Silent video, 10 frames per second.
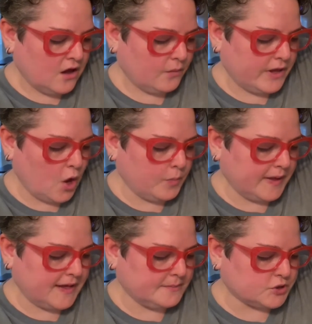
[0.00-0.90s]
We hope it
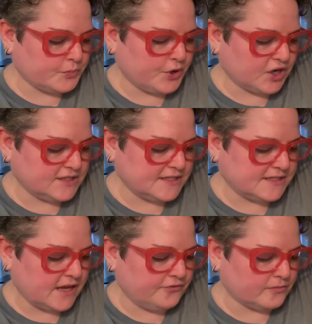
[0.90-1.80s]
keeps your project
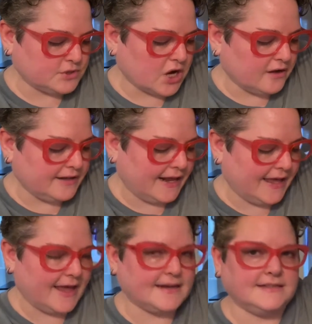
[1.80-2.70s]
safe from chocolate and
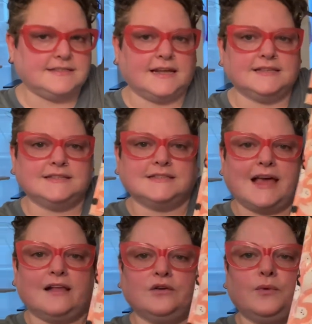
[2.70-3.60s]
candy stains this
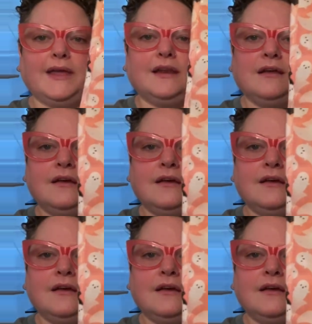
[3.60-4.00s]
Halloween.